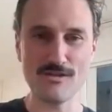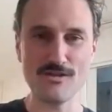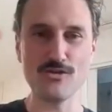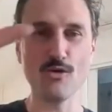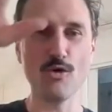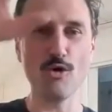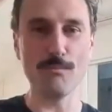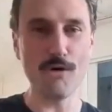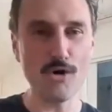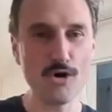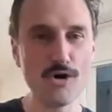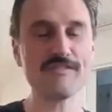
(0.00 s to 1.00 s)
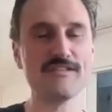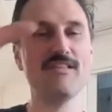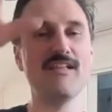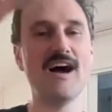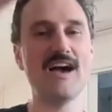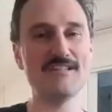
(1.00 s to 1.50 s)
your
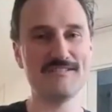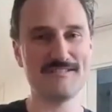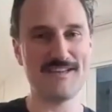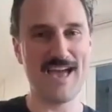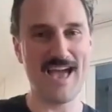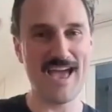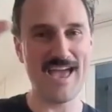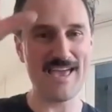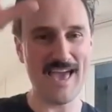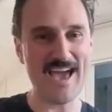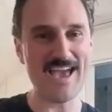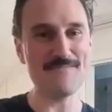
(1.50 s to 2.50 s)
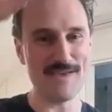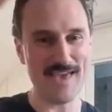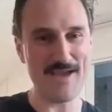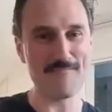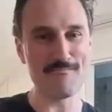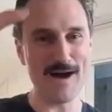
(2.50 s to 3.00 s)
personalized
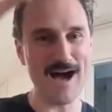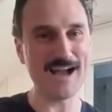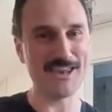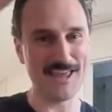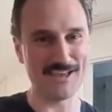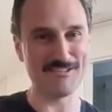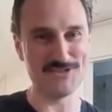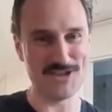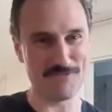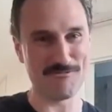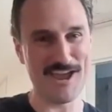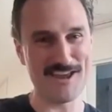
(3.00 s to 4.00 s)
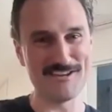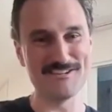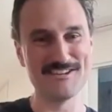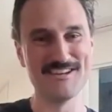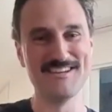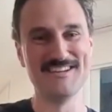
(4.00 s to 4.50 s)
ABM marketing is
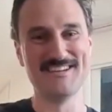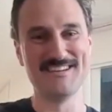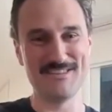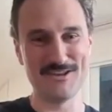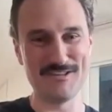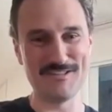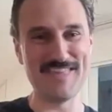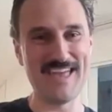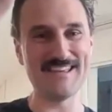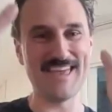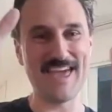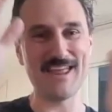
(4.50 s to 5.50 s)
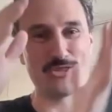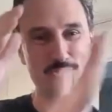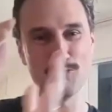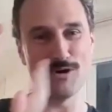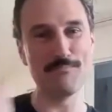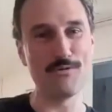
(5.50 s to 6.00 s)
generated that is then getting
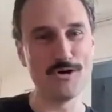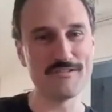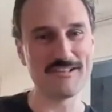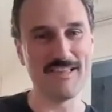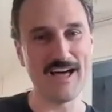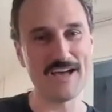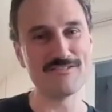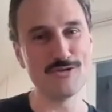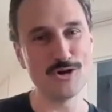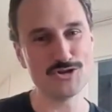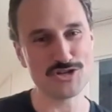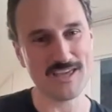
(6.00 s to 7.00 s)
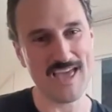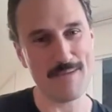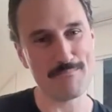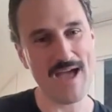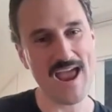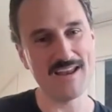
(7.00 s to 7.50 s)
through to a personalized nurture
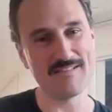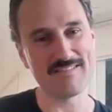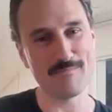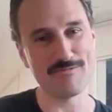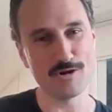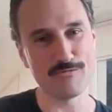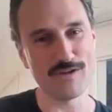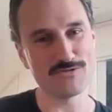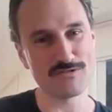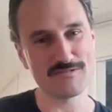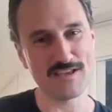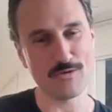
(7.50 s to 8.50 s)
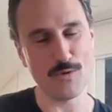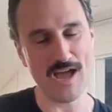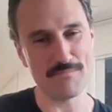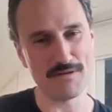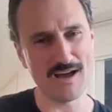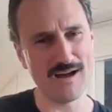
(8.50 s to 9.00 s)
campaign in some sort of interesting
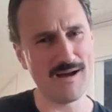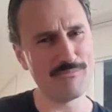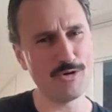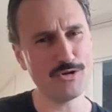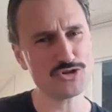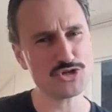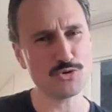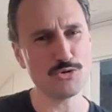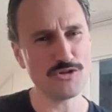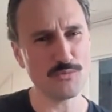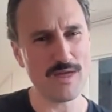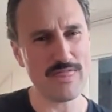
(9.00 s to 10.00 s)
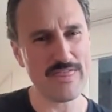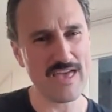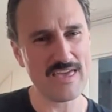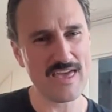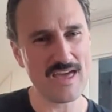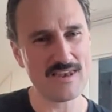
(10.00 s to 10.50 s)
way. But I'm not sure that we're
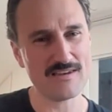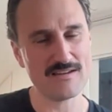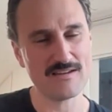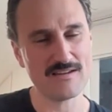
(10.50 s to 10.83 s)
there yet.